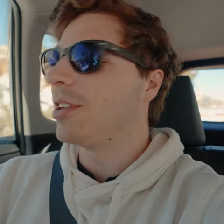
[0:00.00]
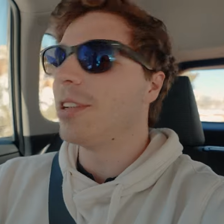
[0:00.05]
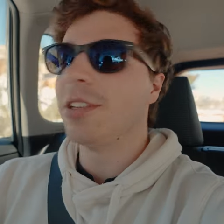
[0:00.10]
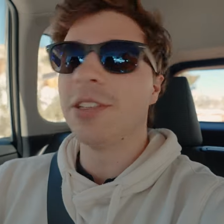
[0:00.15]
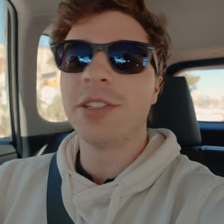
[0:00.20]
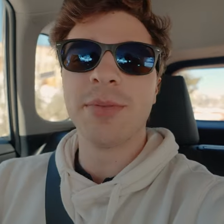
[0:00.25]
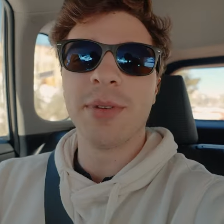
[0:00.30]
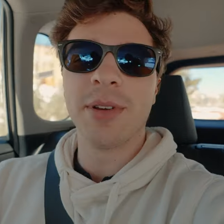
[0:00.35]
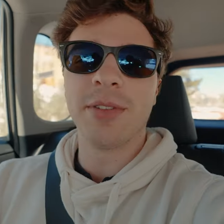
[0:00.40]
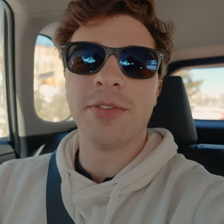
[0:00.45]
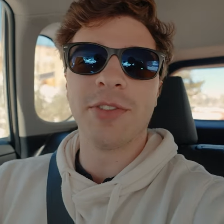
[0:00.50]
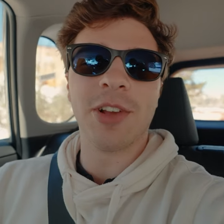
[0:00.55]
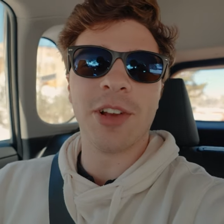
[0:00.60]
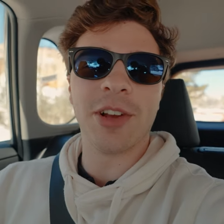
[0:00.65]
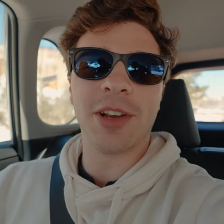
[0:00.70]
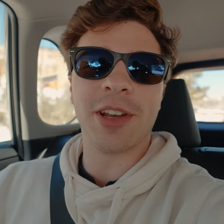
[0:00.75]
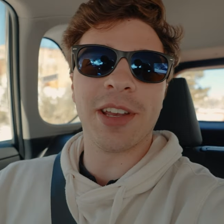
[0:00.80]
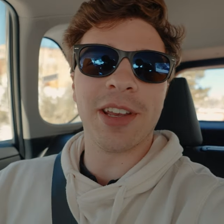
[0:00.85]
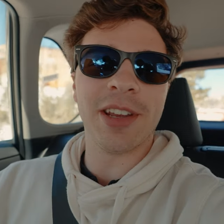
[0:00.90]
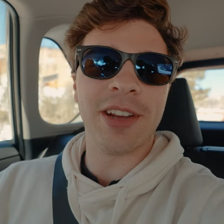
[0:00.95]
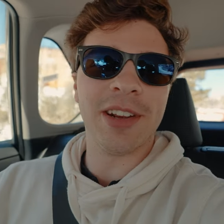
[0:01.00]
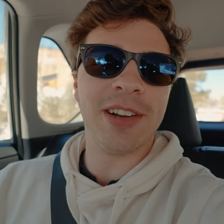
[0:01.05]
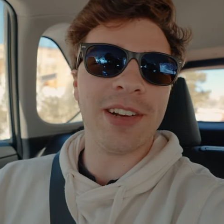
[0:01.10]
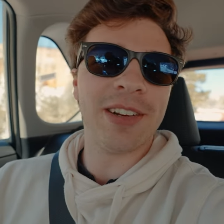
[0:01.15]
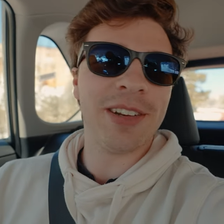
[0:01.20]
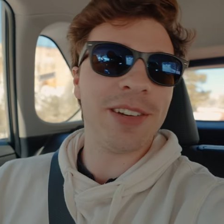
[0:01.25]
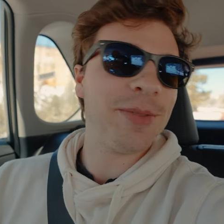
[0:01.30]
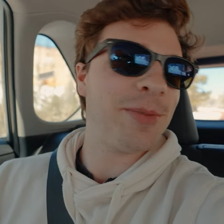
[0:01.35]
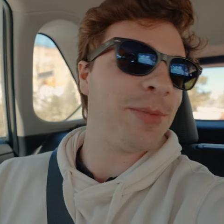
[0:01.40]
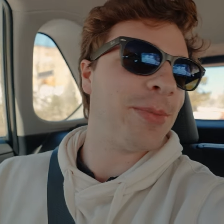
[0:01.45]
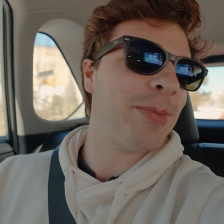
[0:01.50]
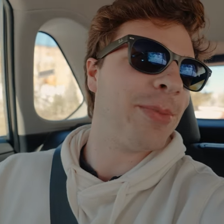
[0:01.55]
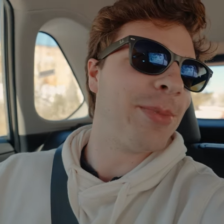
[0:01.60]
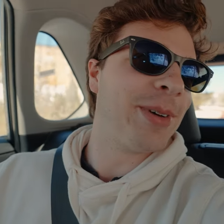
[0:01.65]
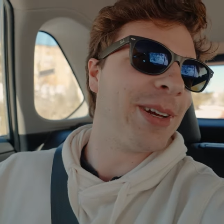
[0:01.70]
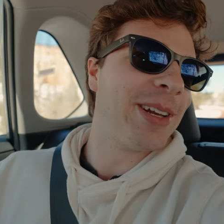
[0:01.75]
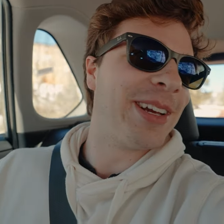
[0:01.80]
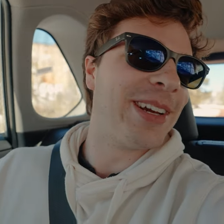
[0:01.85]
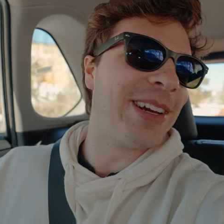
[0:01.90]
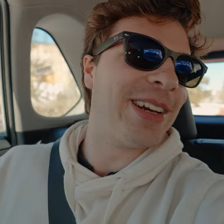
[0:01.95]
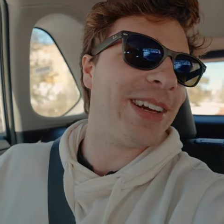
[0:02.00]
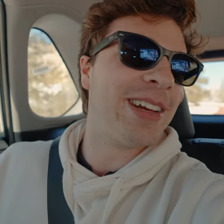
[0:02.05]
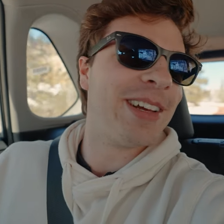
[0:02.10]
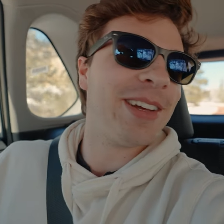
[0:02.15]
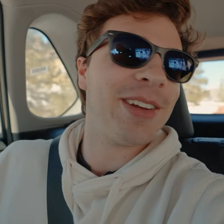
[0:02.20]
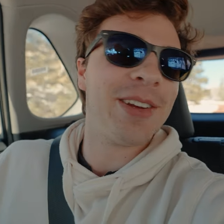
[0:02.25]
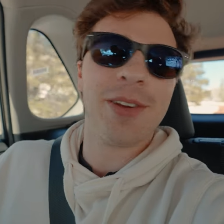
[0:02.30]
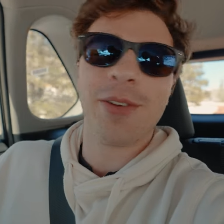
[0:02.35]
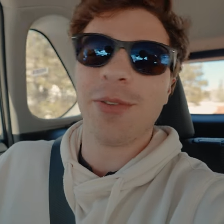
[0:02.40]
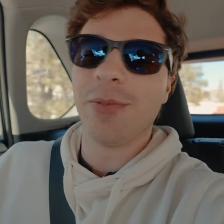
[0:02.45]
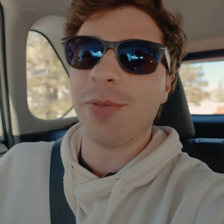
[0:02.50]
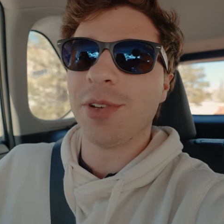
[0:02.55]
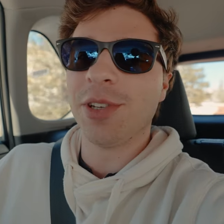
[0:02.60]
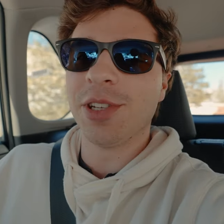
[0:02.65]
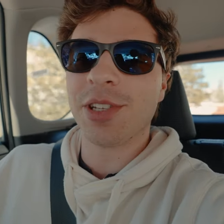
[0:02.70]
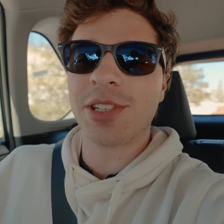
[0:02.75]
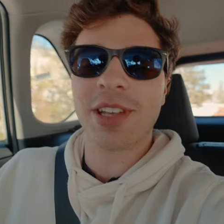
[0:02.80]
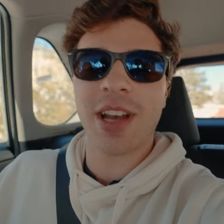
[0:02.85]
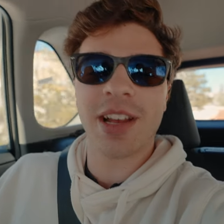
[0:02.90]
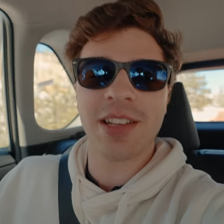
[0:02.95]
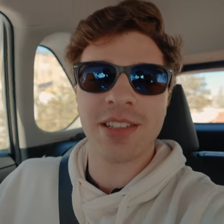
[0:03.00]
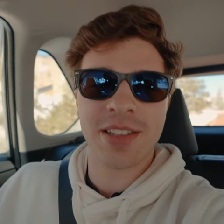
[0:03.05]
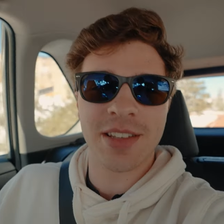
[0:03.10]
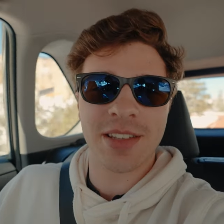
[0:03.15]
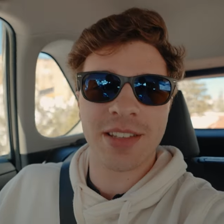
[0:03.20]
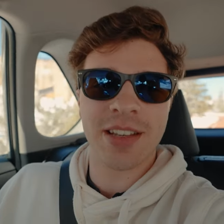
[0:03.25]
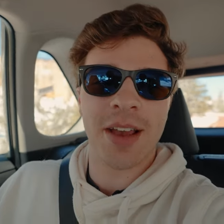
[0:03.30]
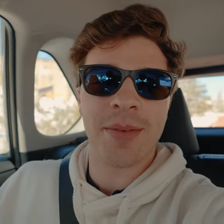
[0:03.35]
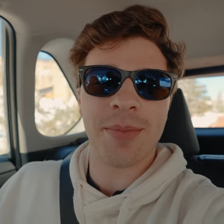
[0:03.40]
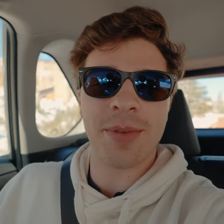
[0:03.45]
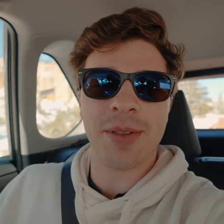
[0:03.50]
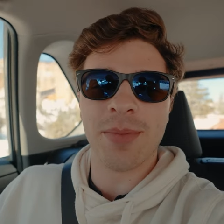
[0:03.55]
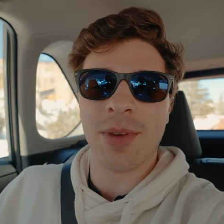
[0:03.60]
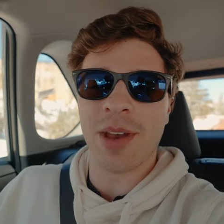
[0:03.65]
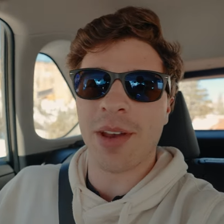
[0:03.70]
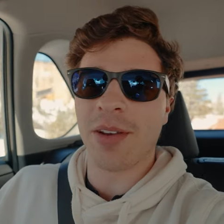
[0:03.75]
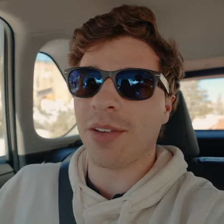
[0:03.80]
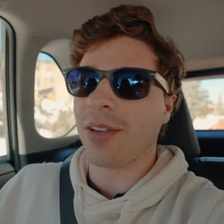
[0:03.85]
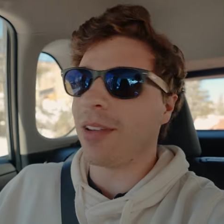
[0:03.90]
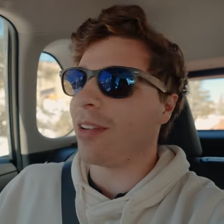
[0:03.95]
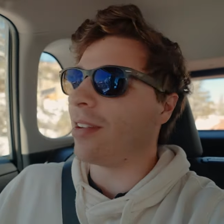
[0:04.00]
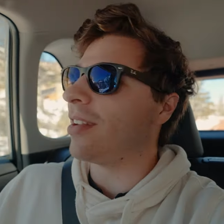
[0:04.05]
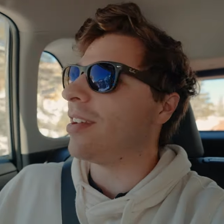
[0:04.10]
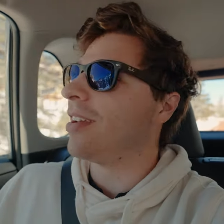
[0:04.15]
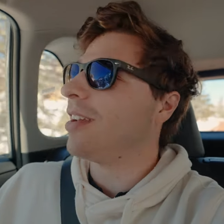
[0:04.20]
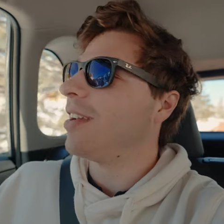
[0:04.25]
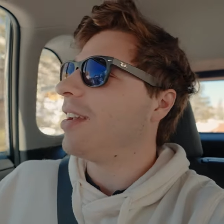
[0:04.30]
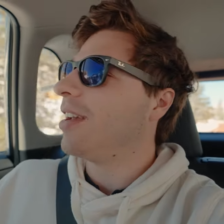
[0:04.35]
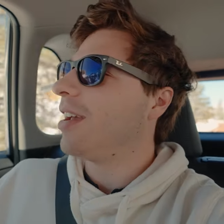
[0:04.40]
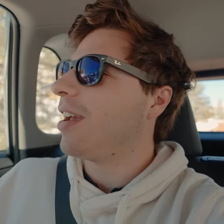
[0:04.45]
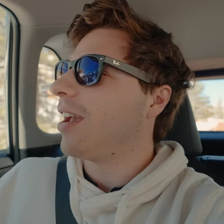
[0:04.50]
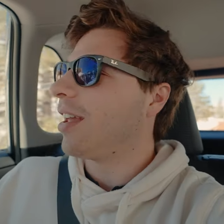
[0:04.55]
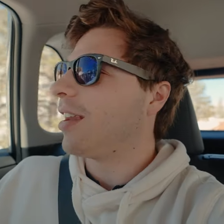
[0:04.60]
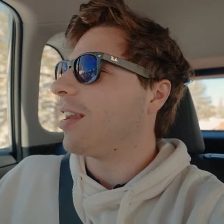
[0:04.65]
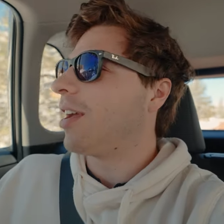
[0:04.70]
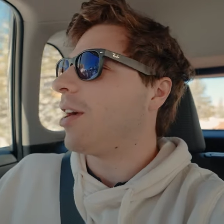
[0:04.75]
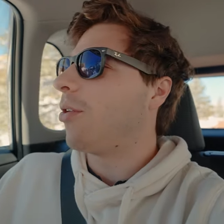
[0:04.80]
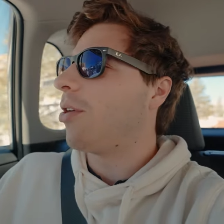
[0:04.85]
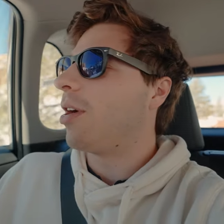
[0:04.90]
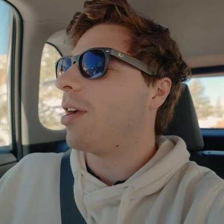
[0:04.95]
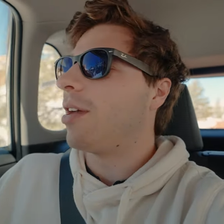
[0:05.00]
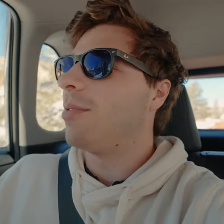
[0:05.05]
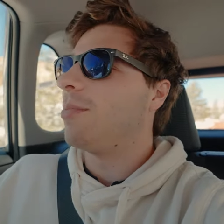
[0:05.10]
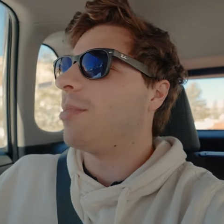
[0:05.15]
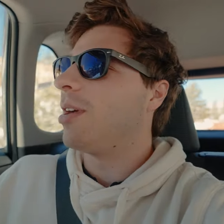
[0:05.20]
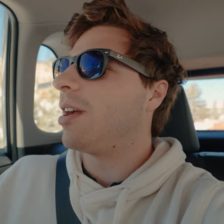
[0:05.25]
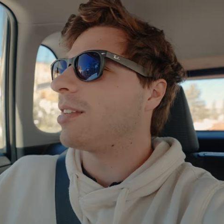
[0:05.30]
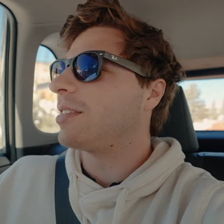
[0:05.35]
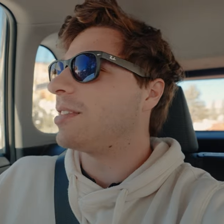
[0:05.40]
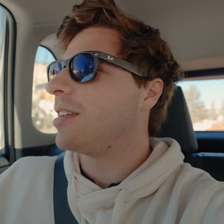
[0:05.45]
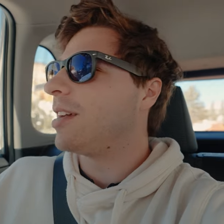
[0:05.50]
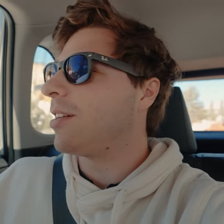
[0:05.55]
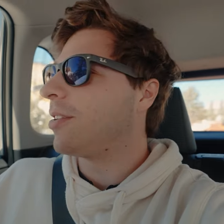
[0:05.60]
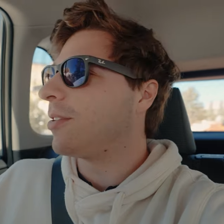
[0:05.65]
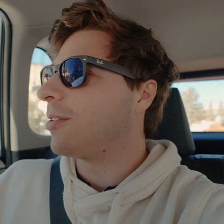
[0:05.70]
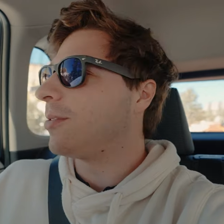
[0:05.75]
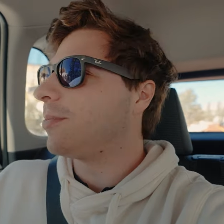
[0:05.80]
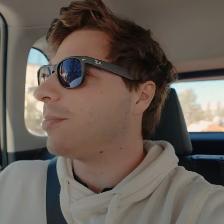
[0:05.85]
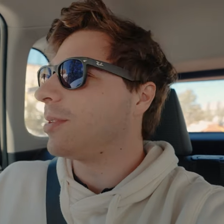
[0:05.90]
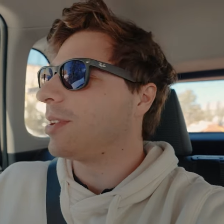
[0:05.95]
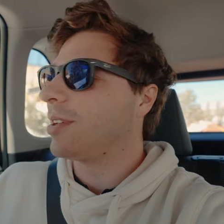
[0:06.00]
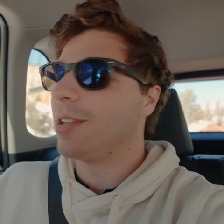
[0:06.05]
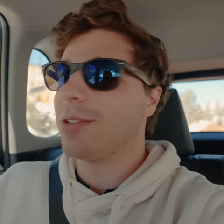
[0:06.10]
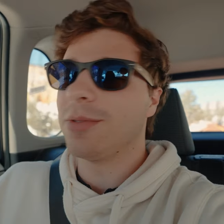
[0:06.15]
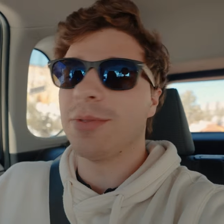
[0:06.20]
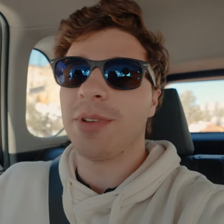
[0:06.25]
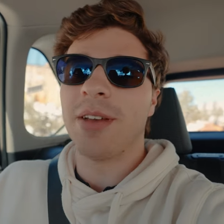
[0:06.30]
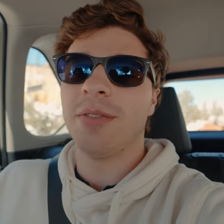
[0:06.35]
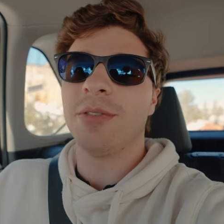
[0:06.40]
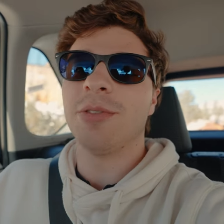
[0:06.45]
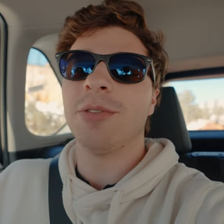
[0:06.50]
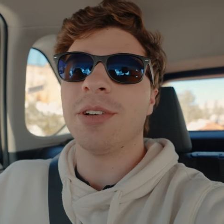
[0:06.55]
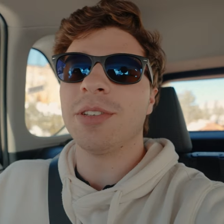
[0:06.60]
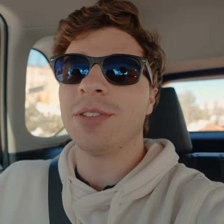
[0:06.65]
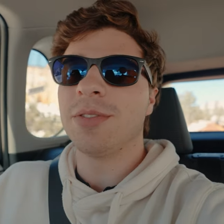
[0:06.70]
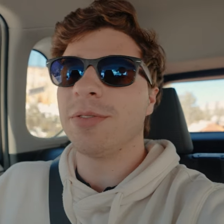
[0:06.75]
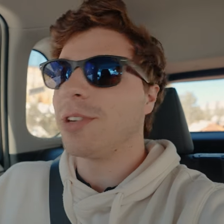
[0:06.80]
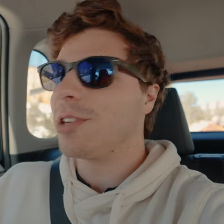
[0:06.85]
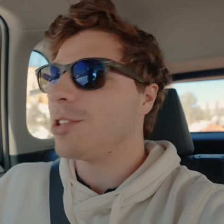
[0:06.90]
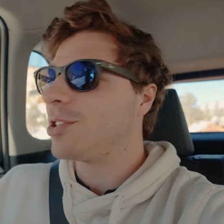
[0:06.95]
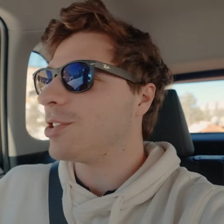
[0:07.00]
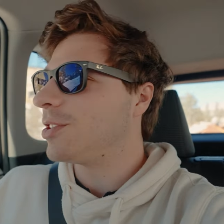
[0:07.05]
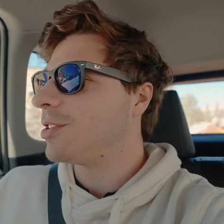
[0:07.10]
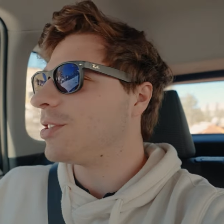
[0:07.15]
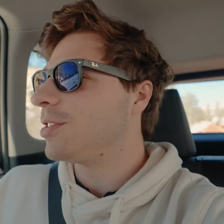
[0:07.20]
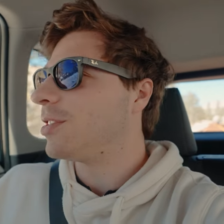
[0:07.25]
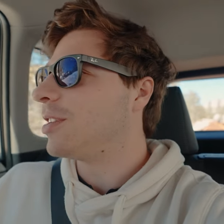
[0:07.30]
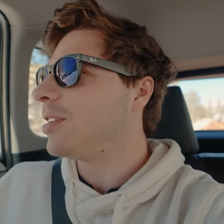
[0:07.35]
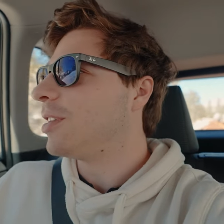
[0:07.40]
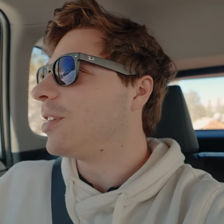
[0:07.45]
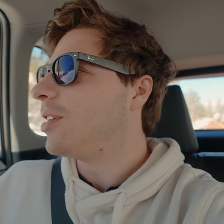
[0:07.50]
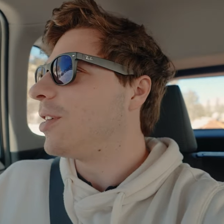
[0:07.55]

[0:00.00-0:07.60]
into my vlog here, but we just got to the top of the mountain and now we're heading back down because we have a reservation